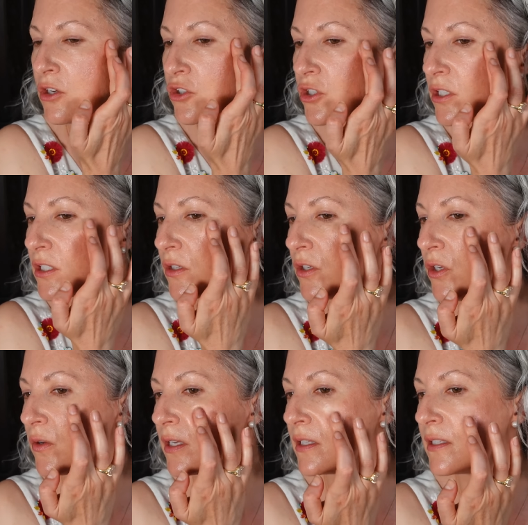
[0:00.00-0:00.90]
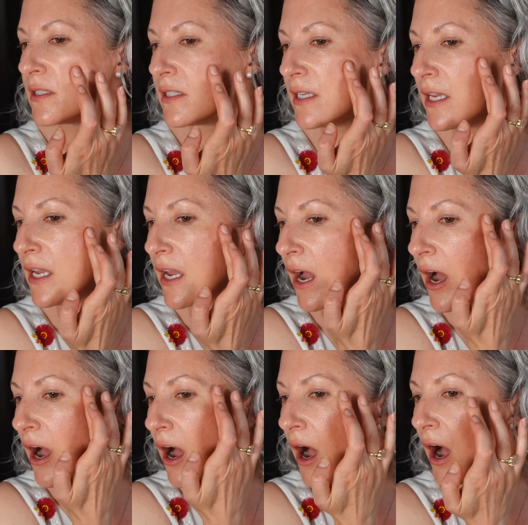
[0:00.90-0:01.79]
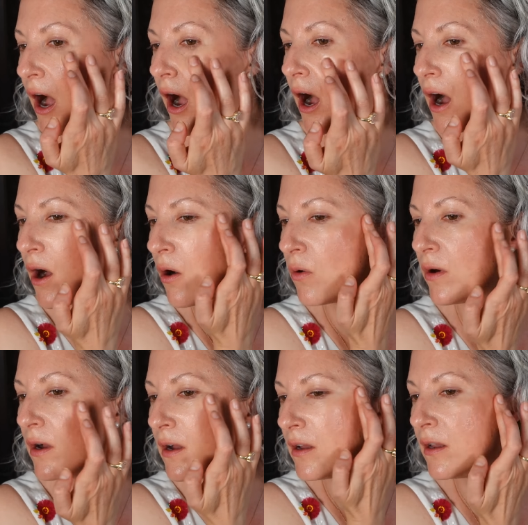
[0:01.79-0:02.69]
just so you can see how